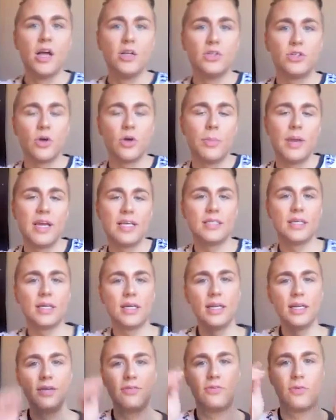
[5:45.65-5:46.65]
So
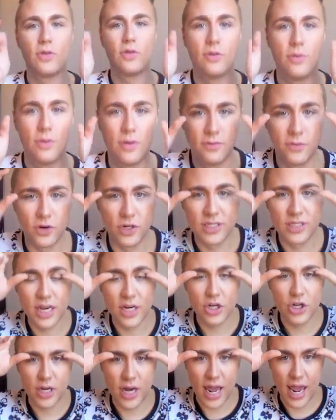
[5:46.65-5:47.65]
basically for
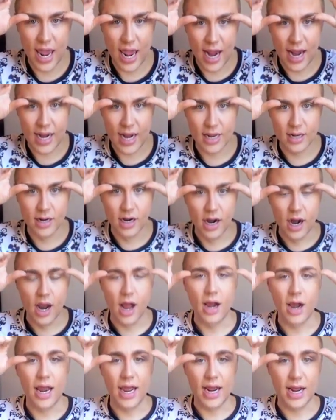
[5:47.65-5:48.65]
section A,
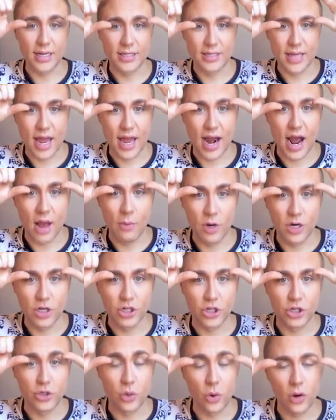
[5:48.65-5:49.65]
like I said, I
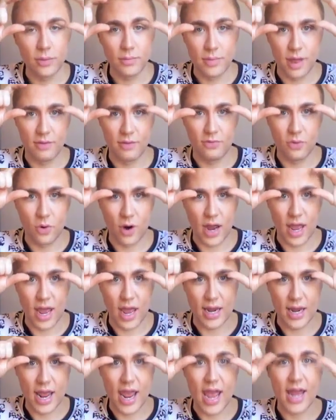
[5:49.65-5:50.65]
wanted to shorten my
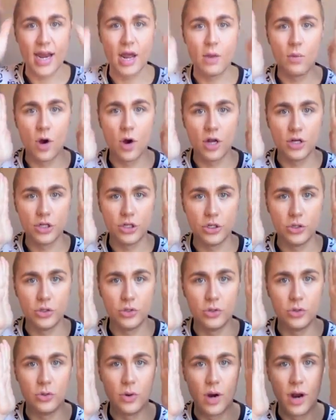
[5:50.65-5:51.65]
forehead and I want
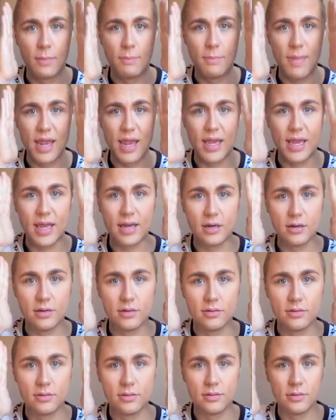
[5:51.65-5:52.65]
to make it
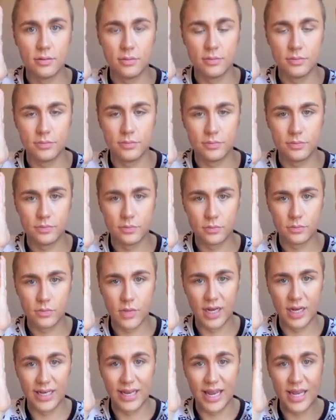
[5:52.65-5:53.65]

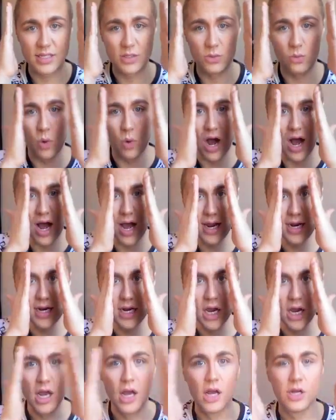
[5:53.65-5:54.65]
less wide.
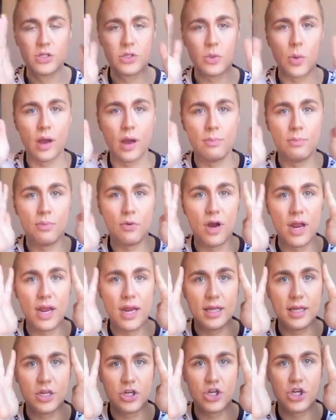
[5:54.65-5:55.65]
So I
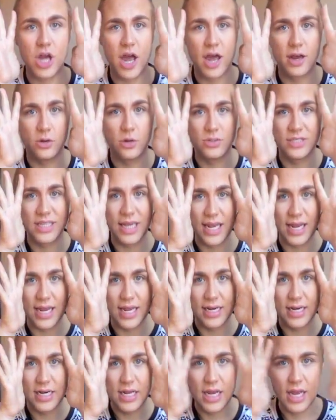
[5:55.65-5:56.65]
bring the shadows
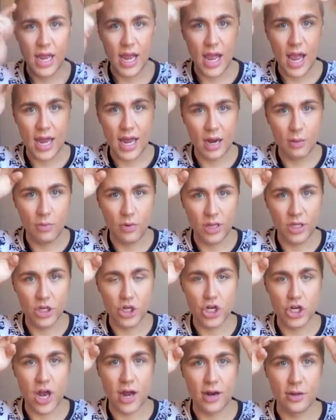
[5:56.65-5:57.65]
in and I bring the
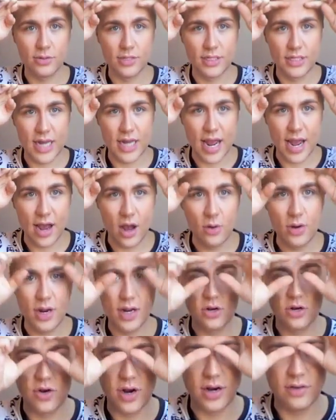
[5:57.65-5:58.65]
shadows down
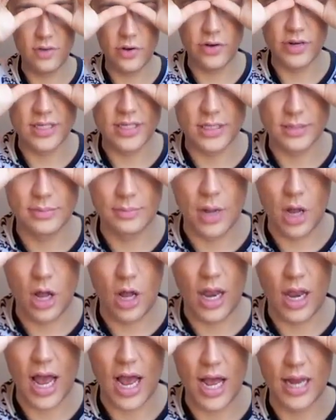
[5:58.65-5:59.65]
and create a very
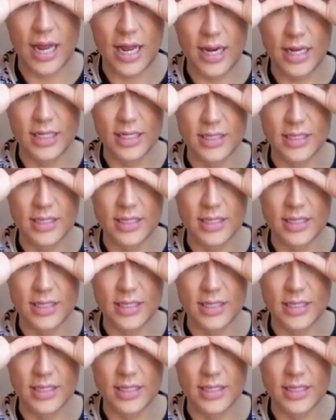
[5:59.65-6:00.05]
small highlight in the